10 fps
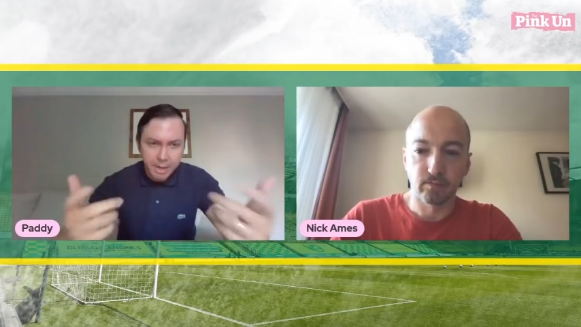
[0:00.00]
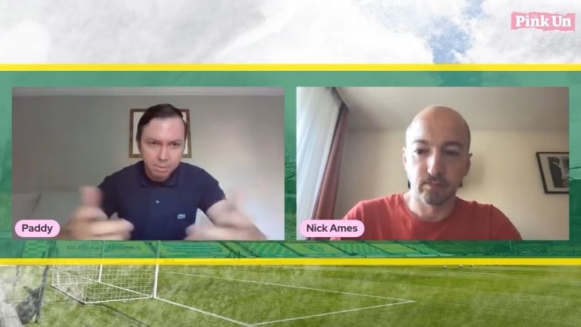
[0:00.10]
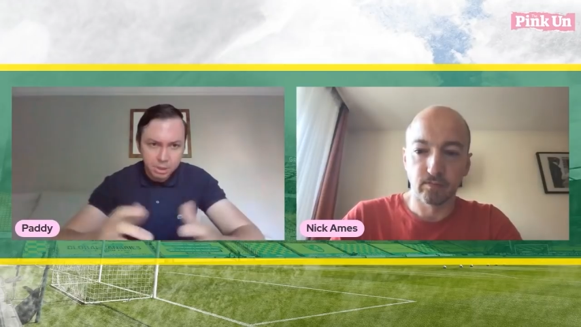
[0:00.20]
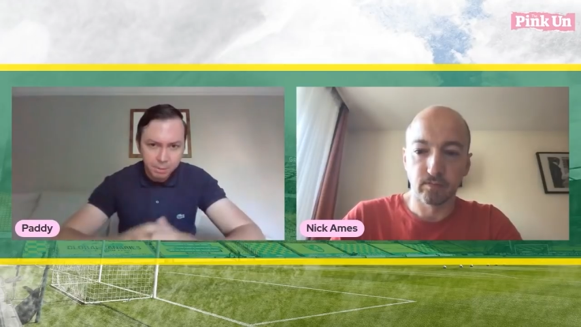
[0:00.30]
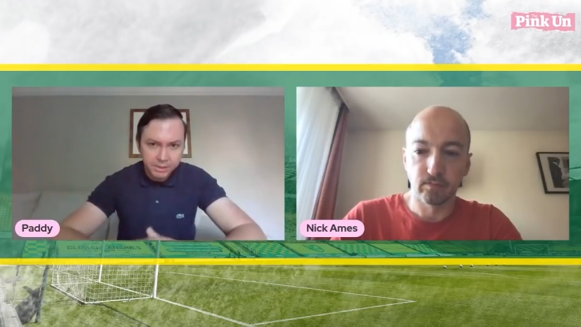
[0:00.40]
Speaker 1: names
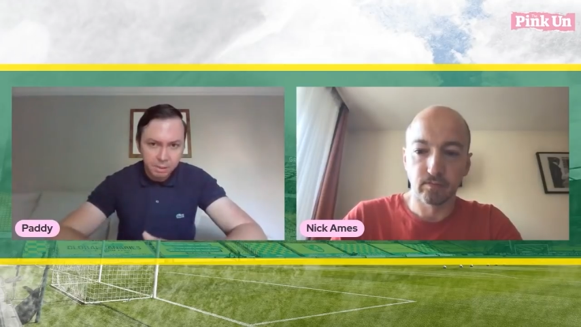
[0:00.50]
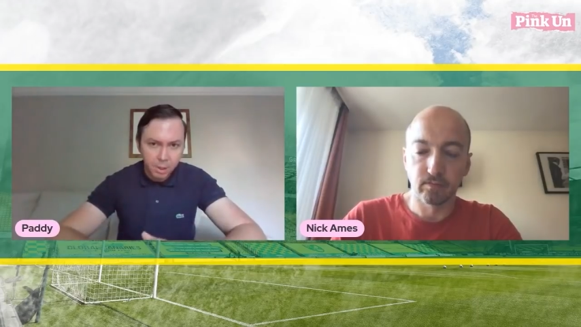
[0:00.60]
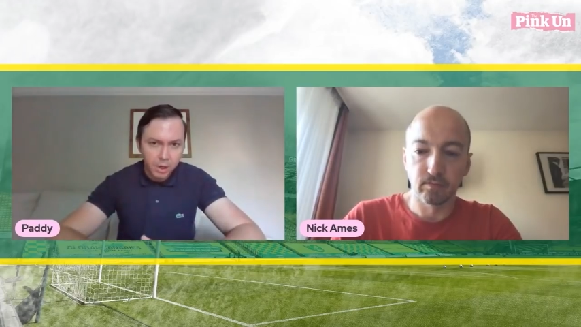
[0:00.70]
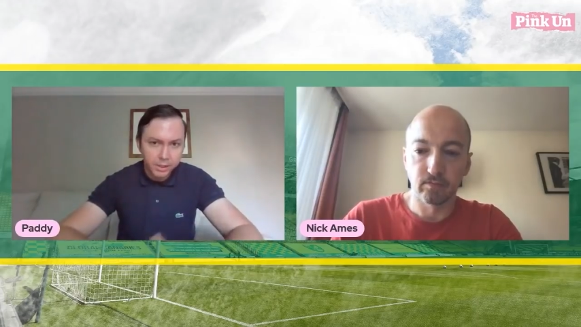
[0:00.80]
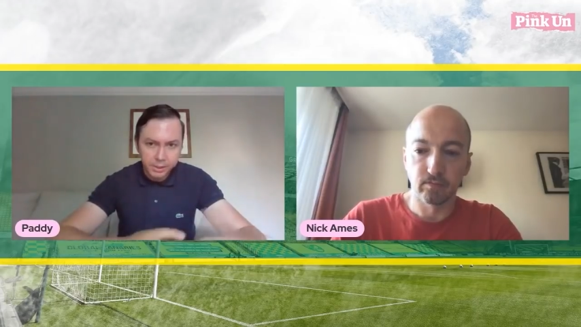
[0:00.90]
that spring to
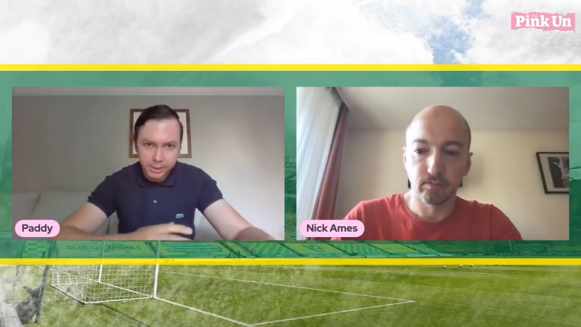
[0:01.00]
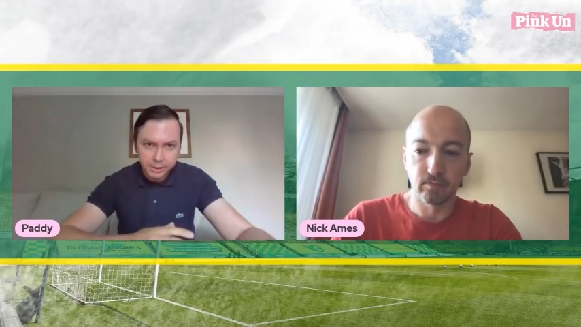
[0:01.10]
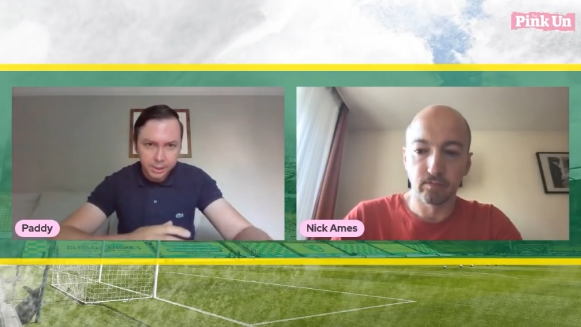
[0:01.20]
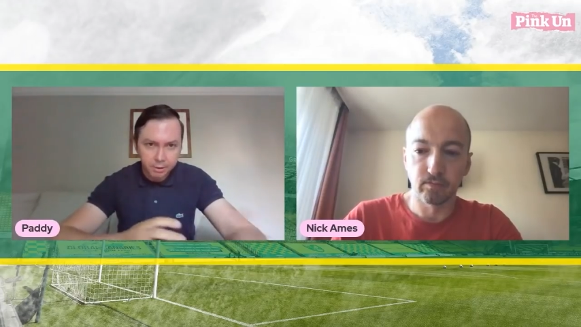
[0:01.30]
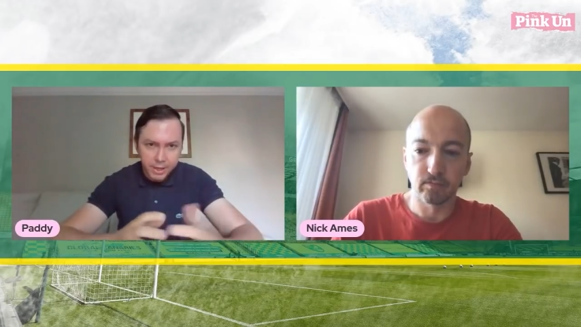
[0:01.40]
mind are
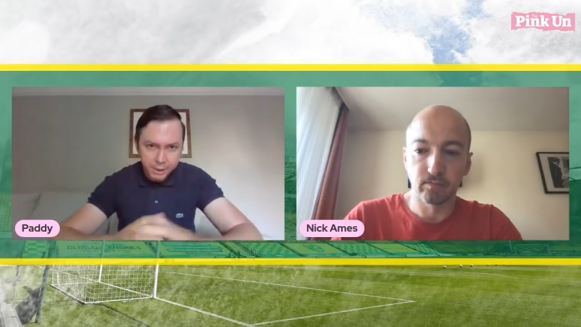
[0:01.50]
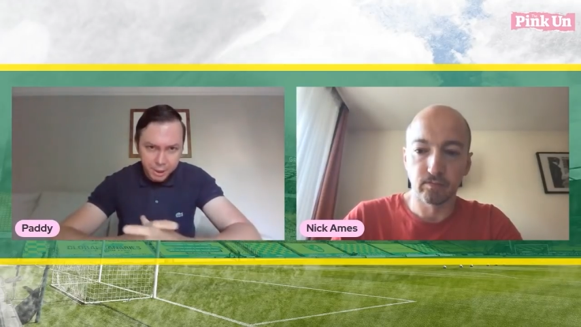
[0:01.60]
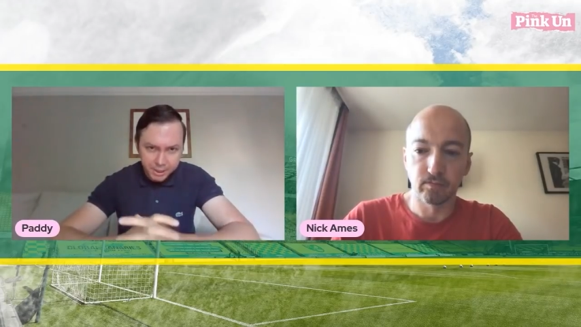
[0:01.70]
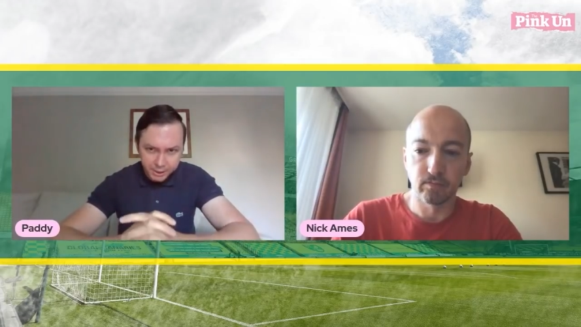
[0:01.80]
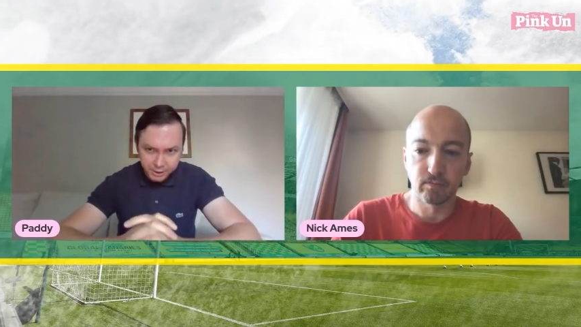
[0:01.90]
the Granit
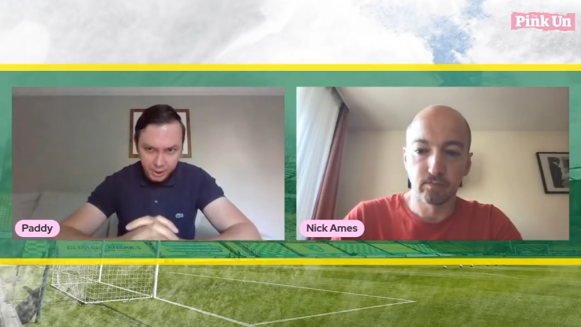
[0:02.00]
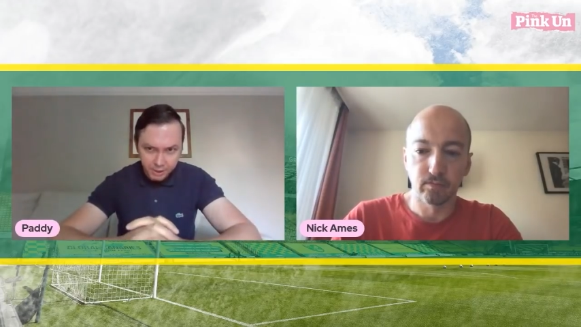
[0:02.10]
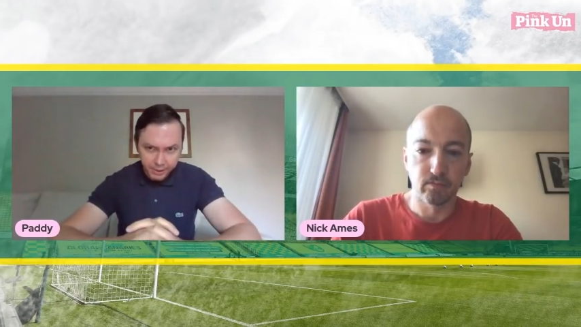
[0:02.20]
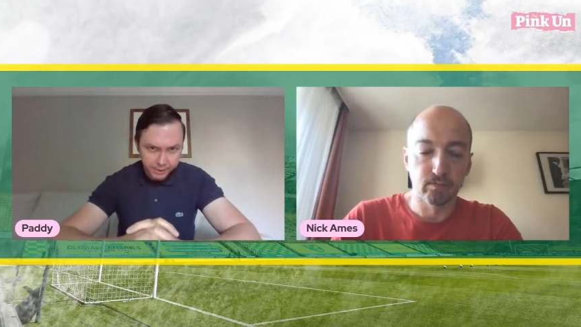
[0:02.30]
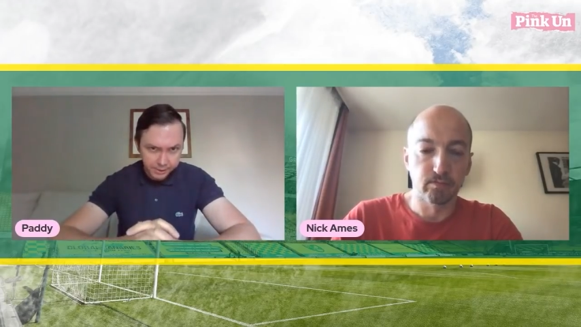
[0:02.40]
Xhakas, aren't
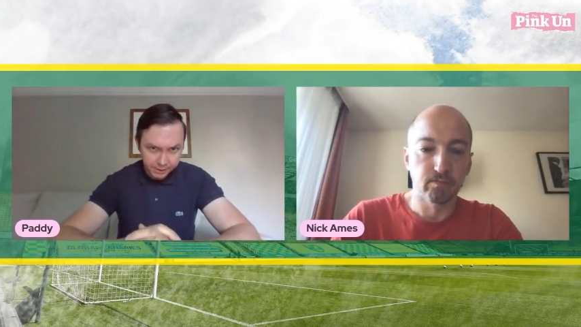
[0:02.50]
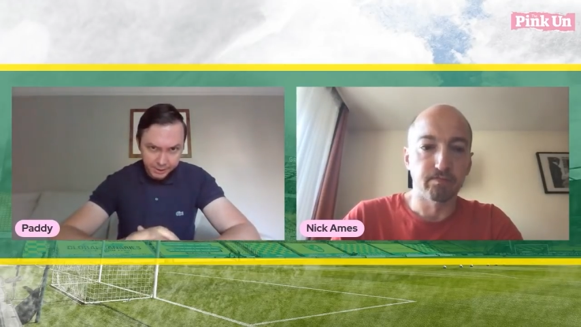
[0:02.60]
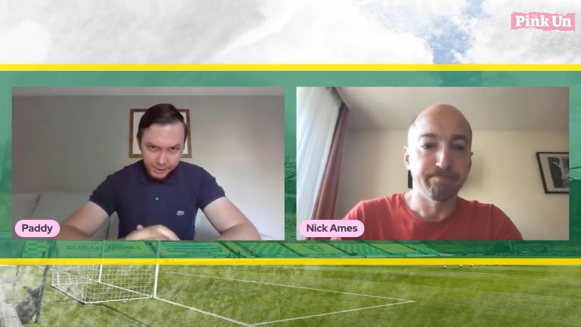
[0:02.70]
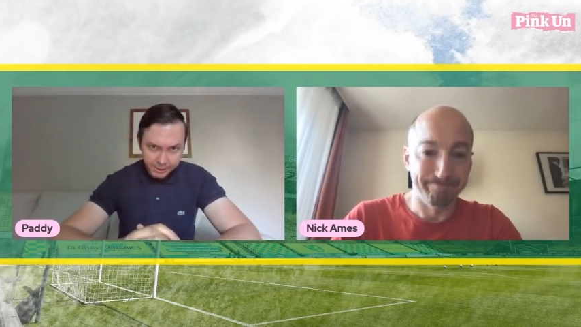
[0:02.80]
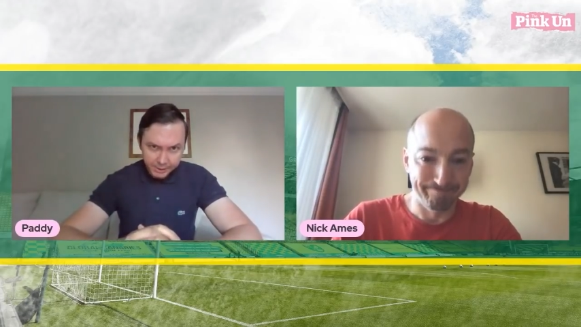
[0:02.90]
they? And the,
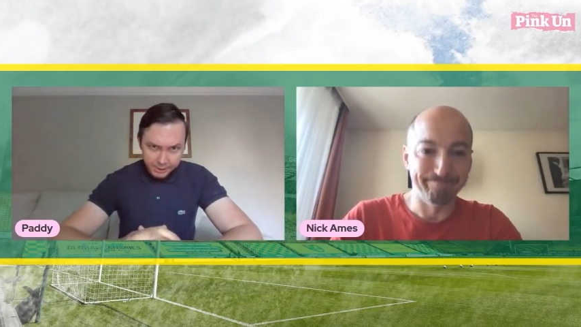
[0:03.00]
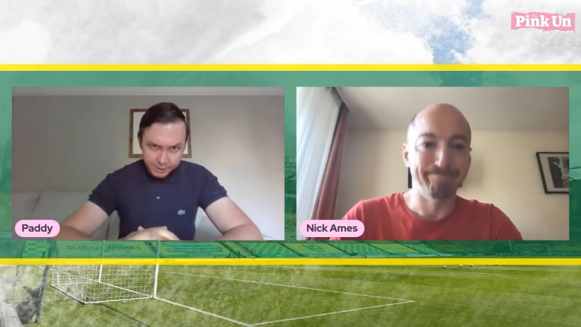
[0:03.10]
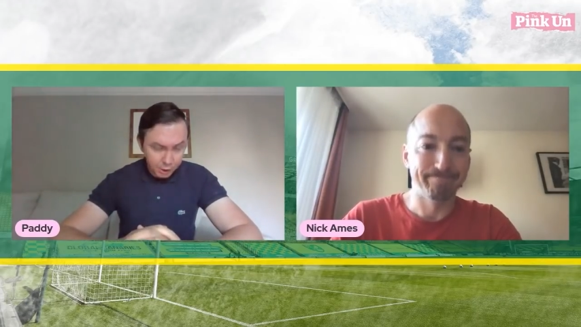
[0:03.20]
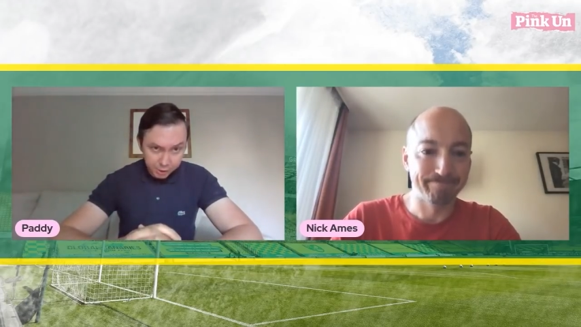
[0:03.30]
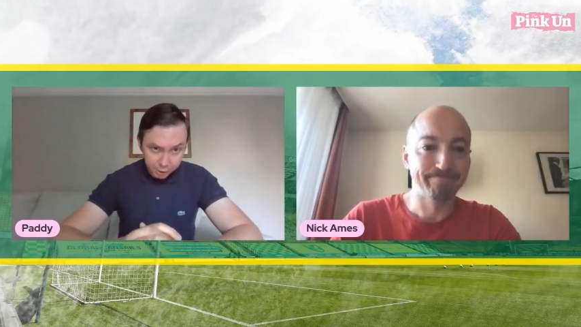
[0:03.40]

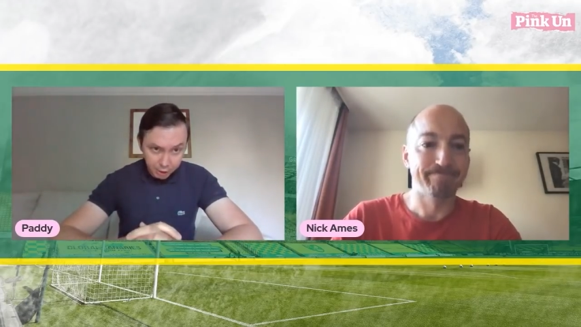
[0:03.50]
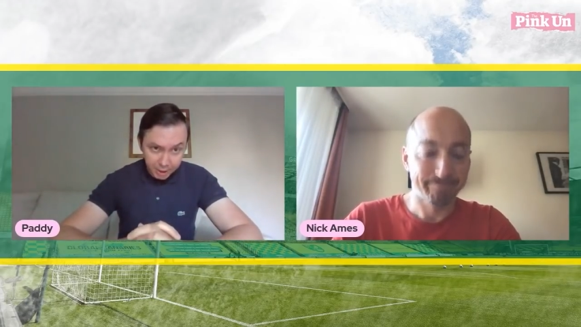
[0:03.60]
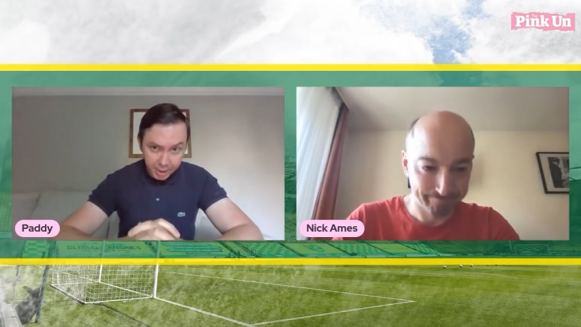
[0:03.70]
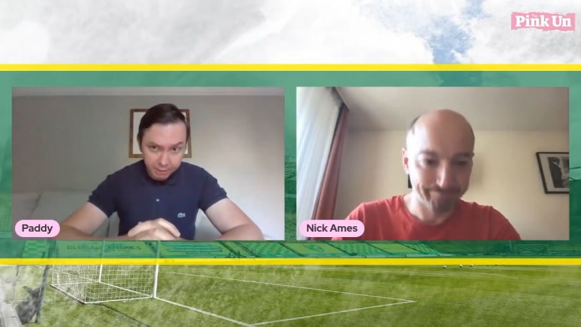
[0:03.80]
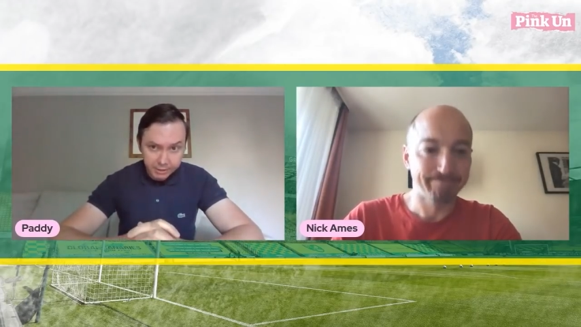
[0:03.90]
mm.
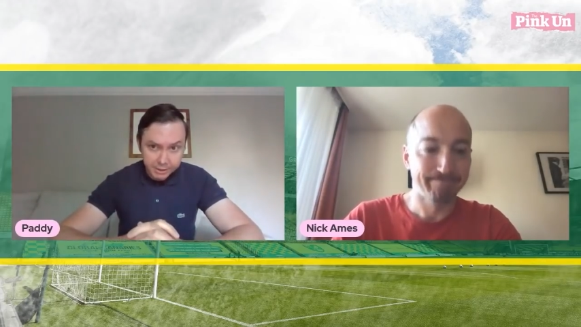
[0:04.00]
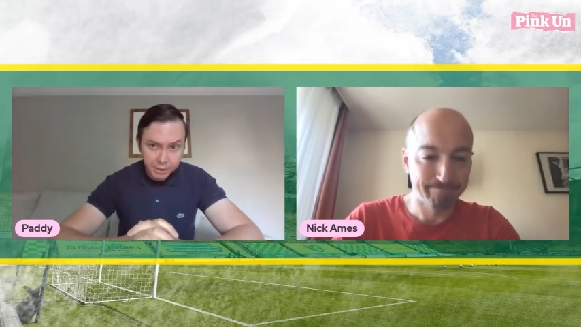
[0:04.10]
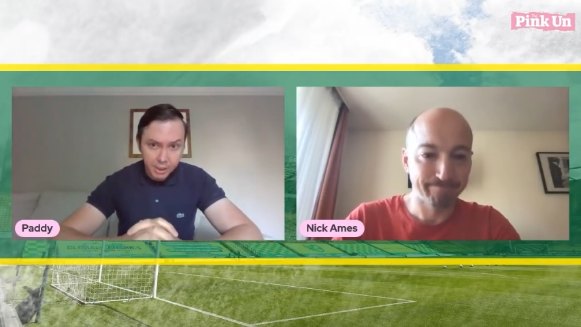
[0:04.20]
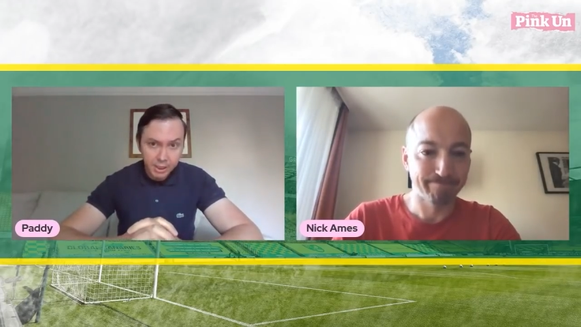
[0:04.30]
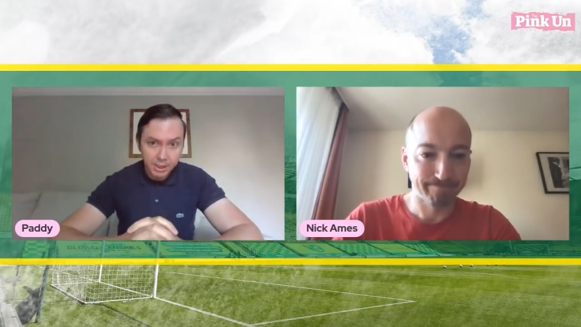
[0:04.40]

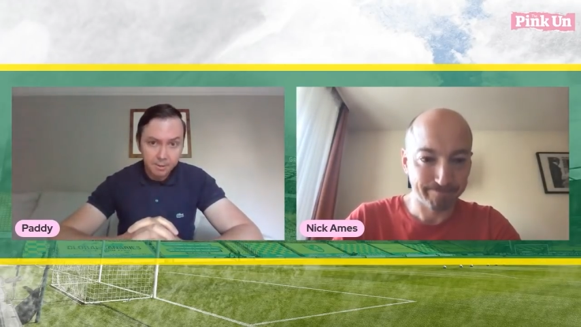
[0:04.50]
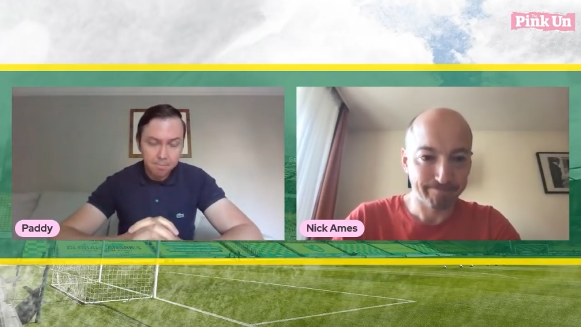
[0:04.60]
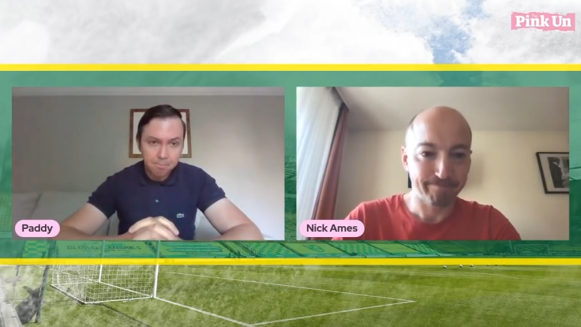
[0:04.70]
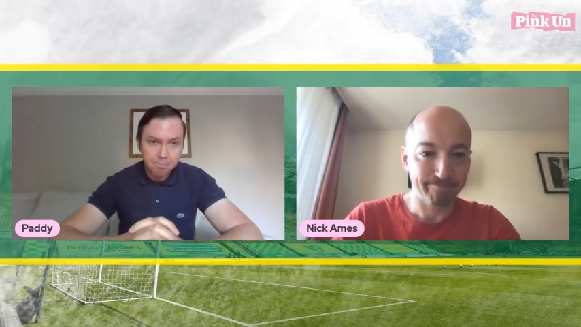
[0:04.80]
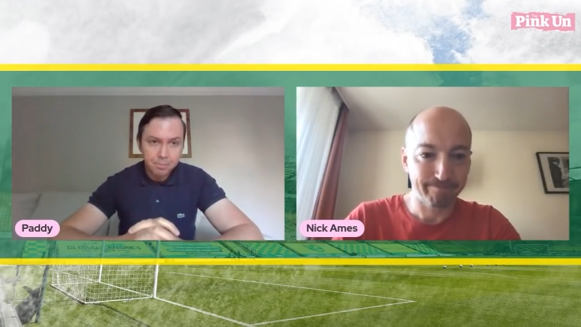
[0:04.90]
Kiris. Um,